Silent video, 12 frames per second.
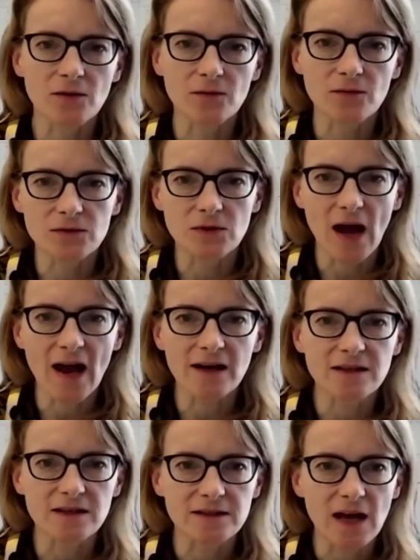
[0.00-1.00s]
to
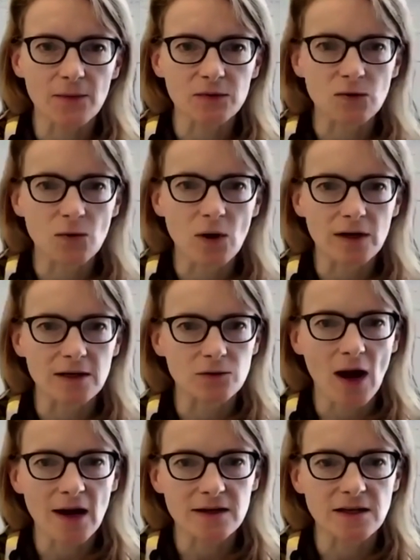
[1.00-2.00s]
access capital markets
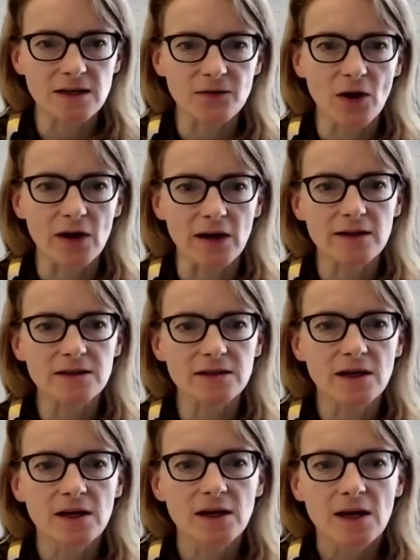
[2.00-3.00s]
or access
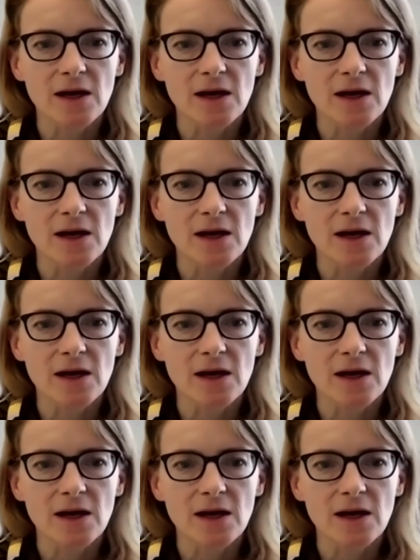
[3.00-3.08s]
finance.